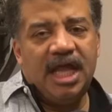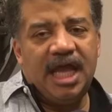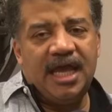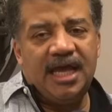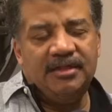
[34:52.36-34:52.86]

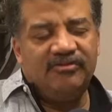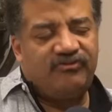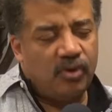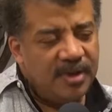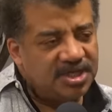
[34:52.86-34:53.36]
And the
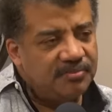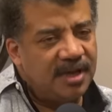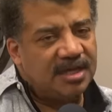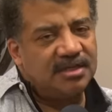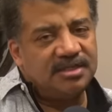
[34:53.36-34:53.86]
formation
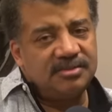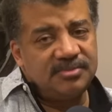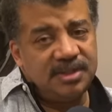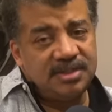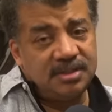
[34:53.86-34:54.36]

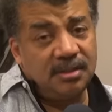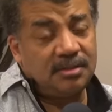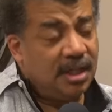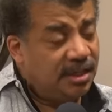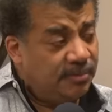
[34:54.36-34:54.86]
mechanism is still
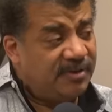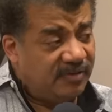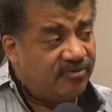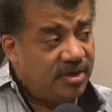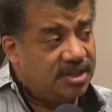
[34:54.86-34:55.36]
a little bit of
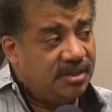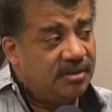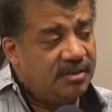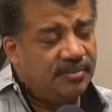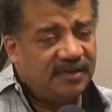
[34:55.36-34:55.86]
a
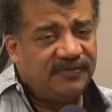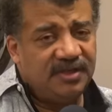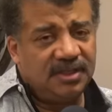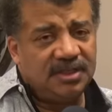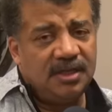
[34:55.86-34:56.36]
frontier in my
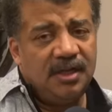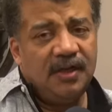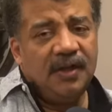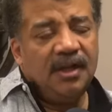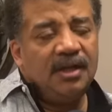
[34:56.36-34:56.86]
field.
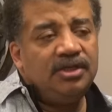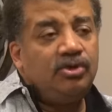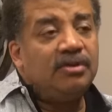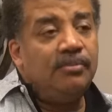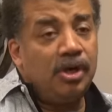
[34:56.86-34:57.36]
Mm. You
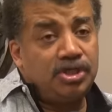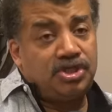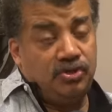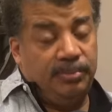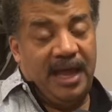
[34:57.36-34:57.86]
can merge
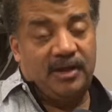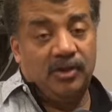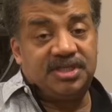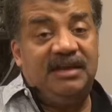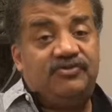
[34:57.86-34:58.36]
two black
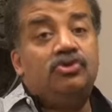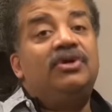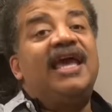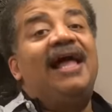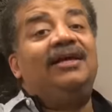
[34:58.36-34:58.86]
holes if two
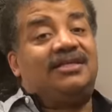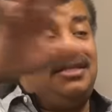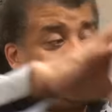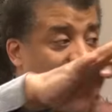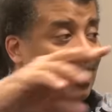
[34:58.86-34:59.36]

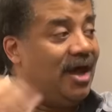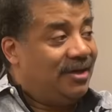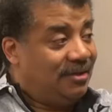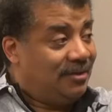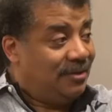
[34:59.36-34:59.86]
galaxies
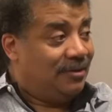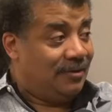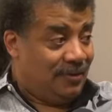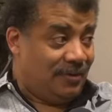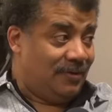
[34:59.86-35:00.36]
collide. Right.